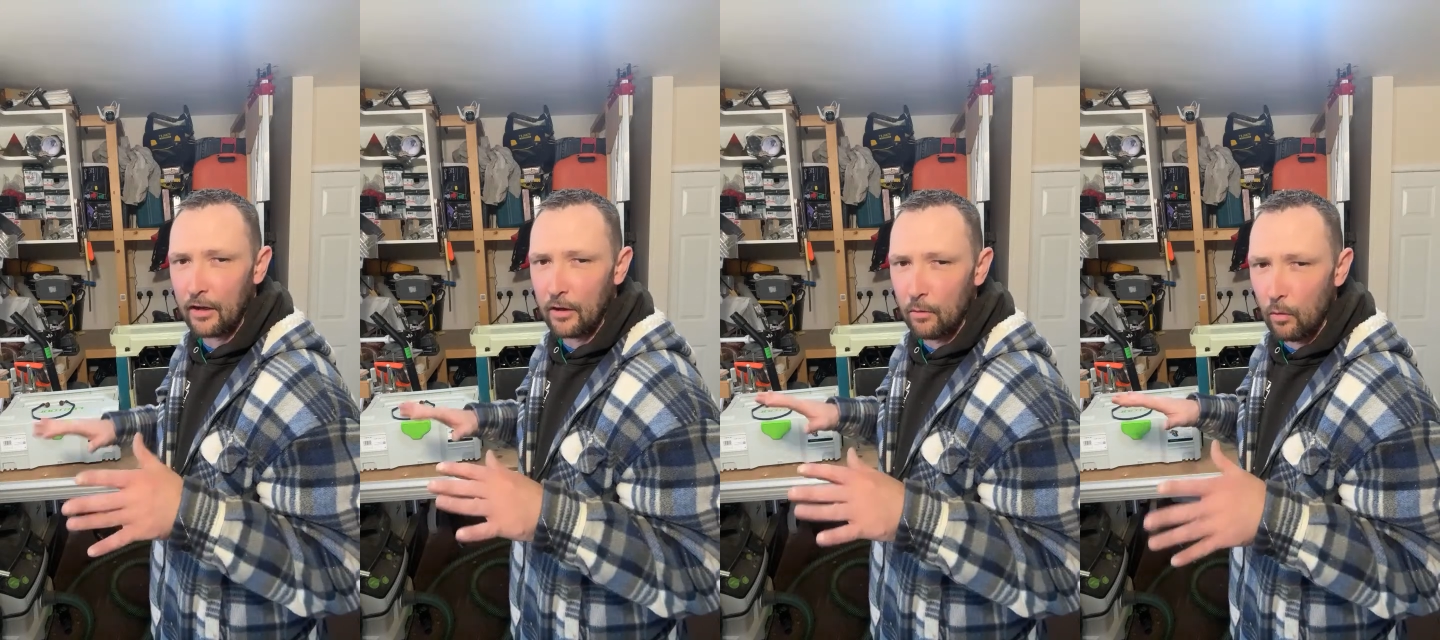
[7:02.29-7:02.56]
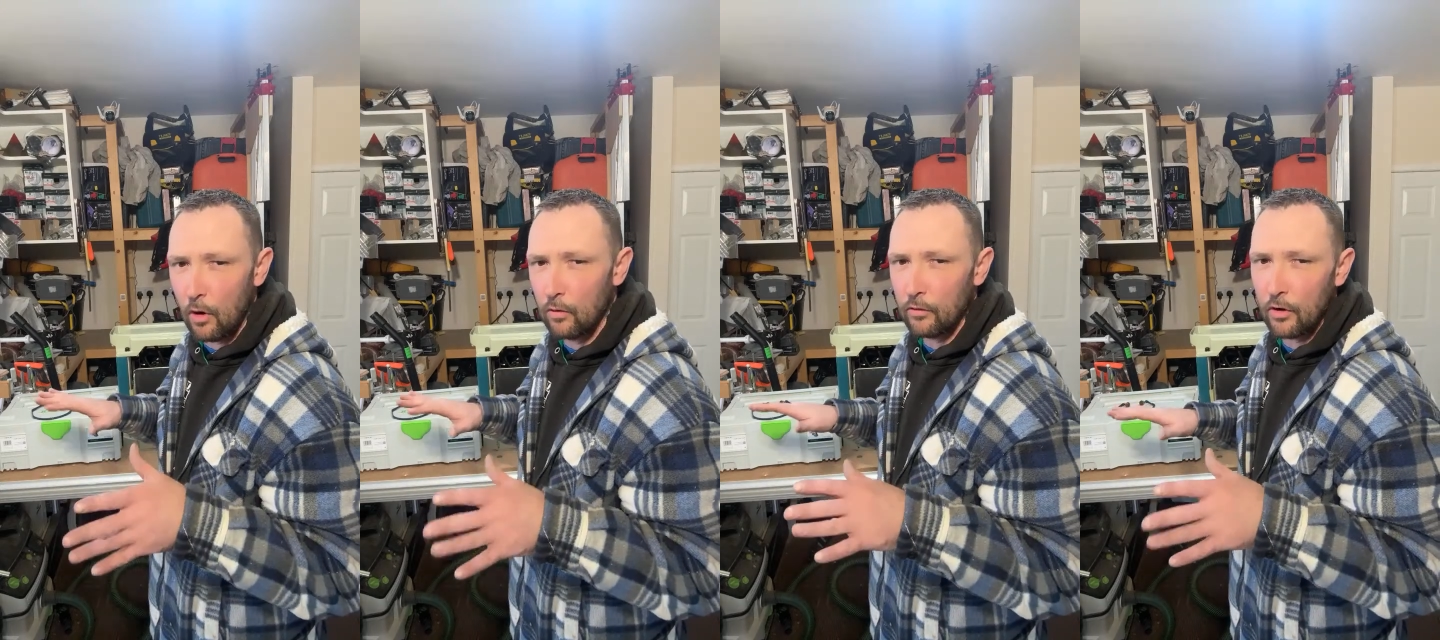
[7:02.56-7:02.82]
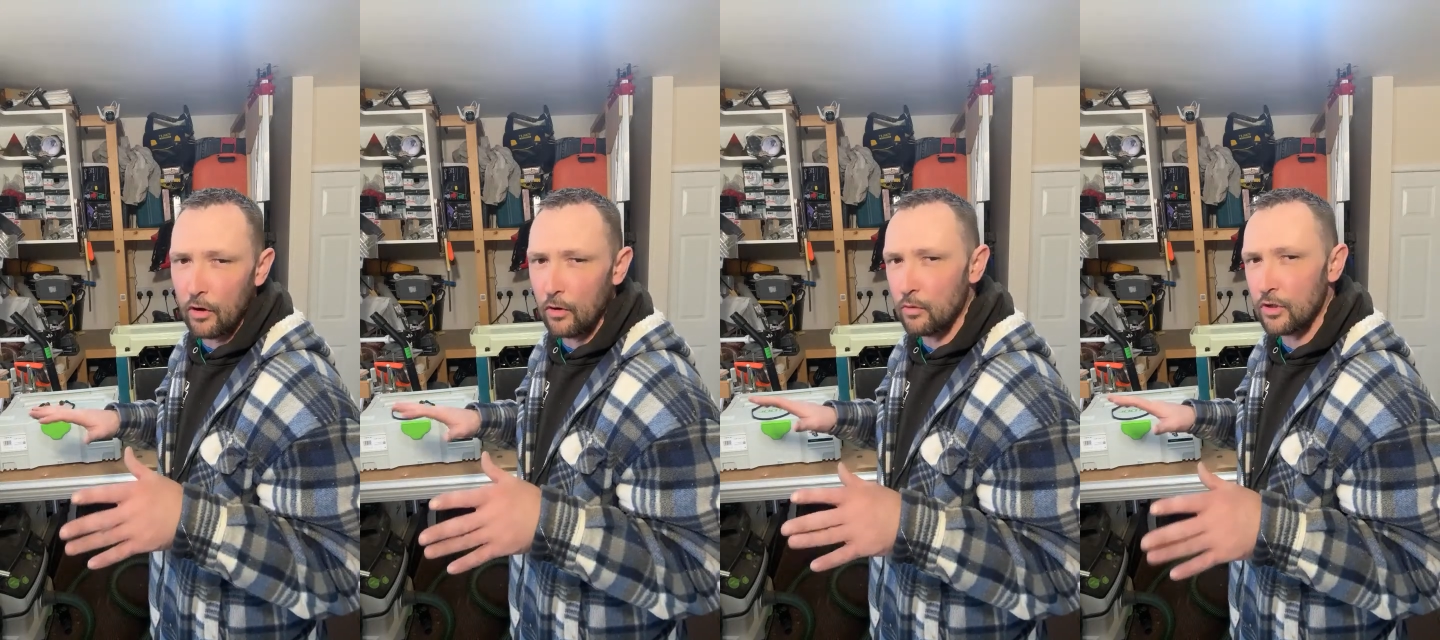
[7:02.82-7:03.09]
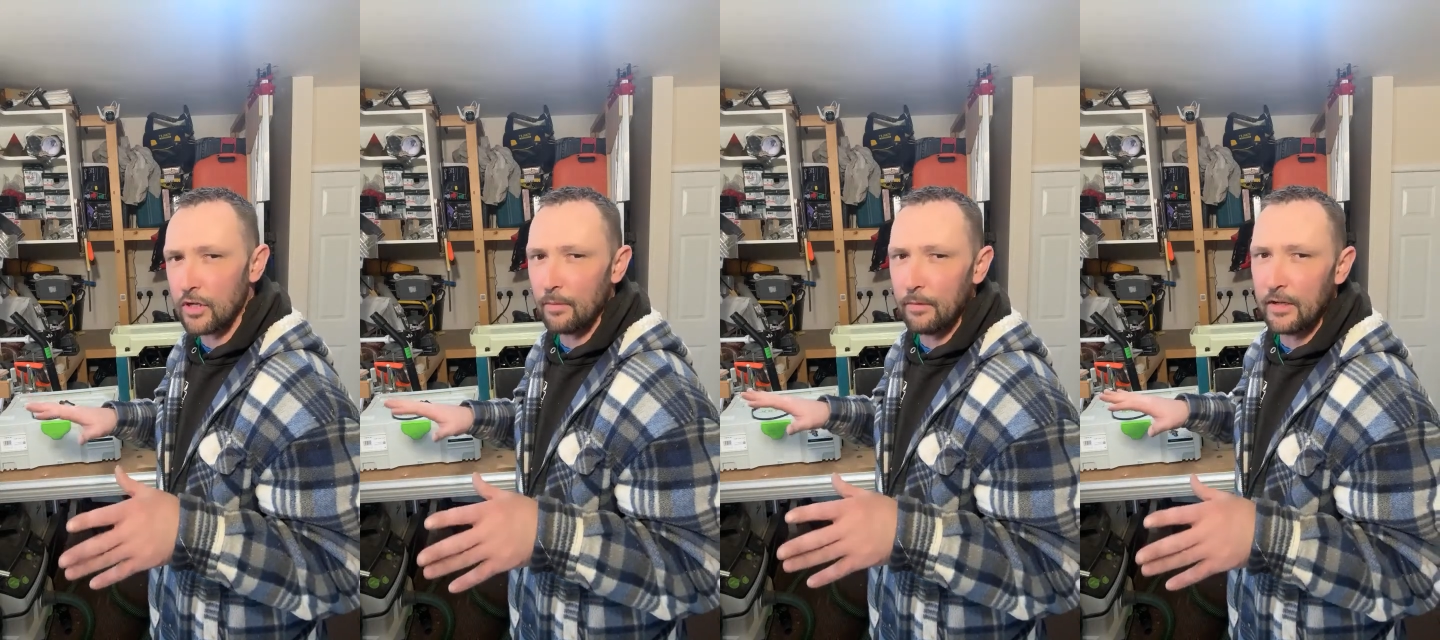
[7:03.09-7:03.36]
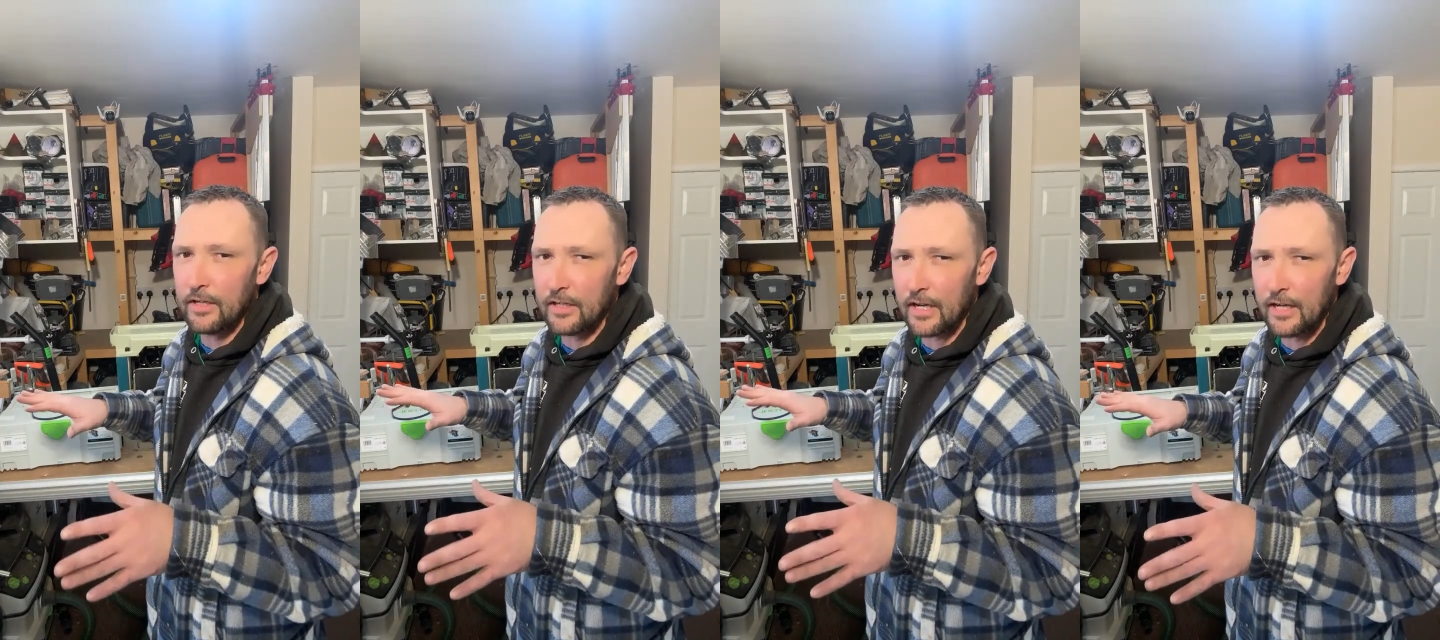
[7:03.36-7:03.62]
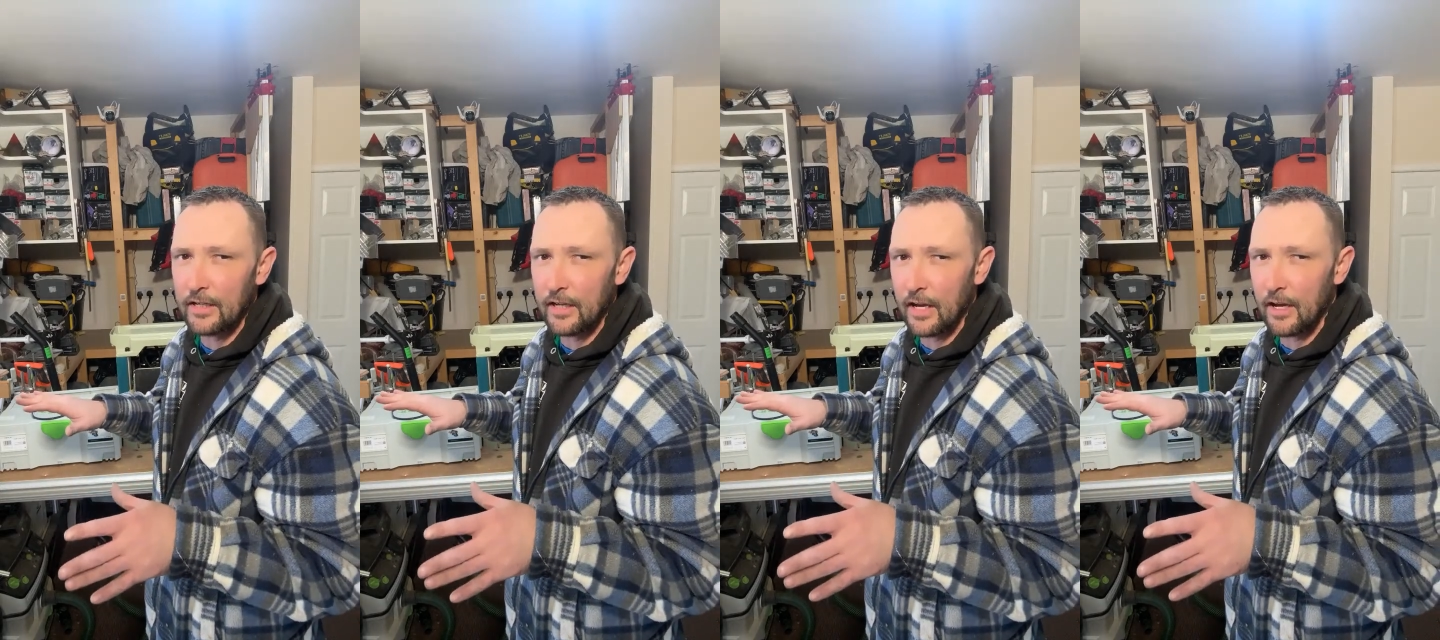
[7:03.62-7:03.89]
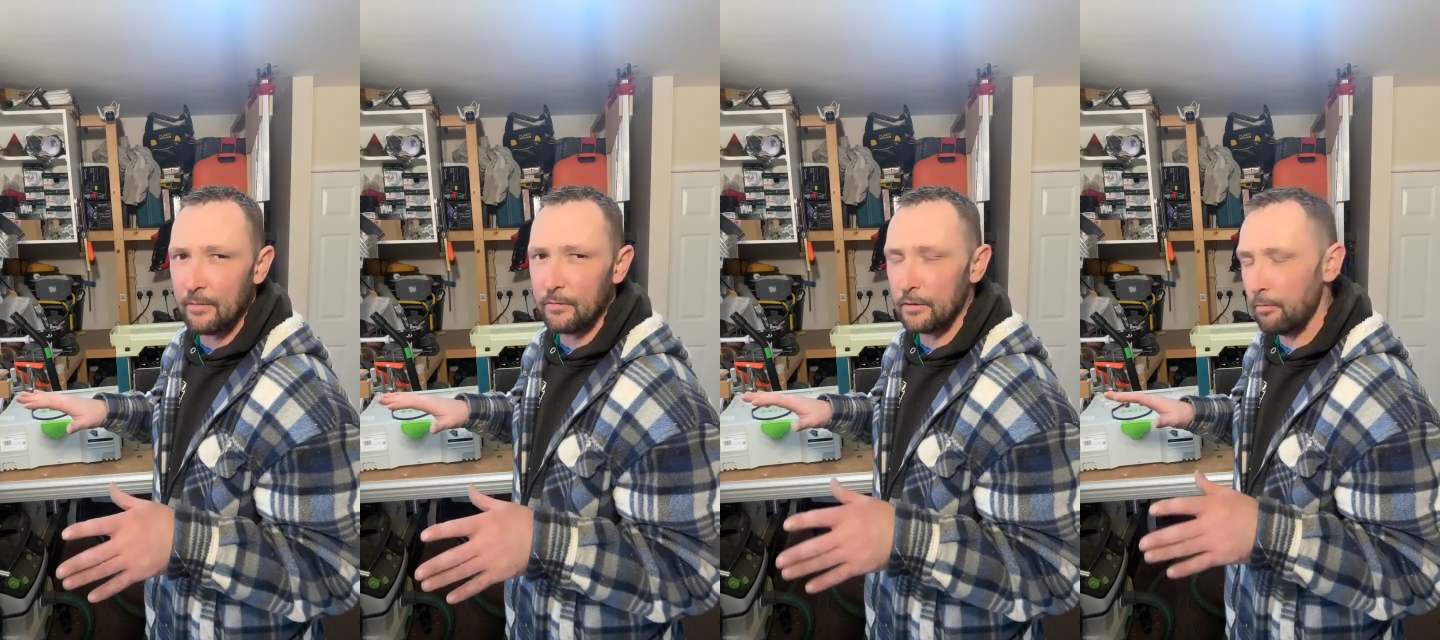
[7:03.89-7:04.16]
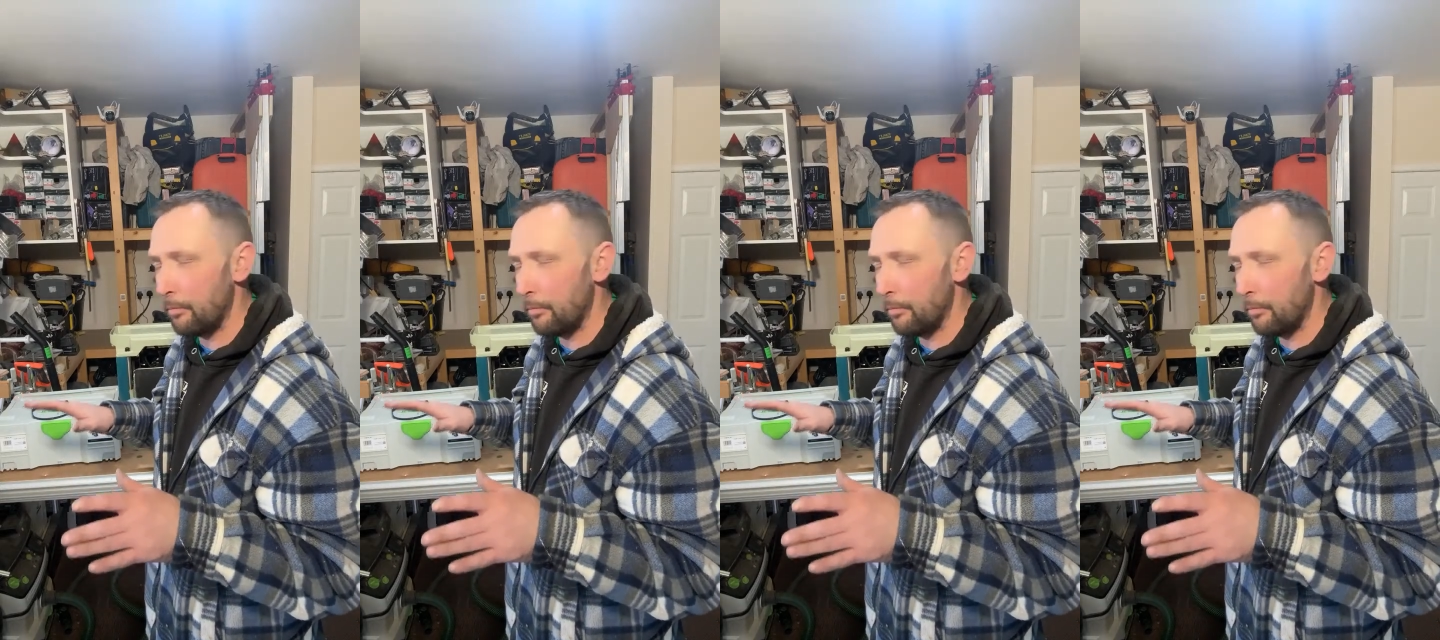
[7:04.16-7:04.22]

they won't know some of these items,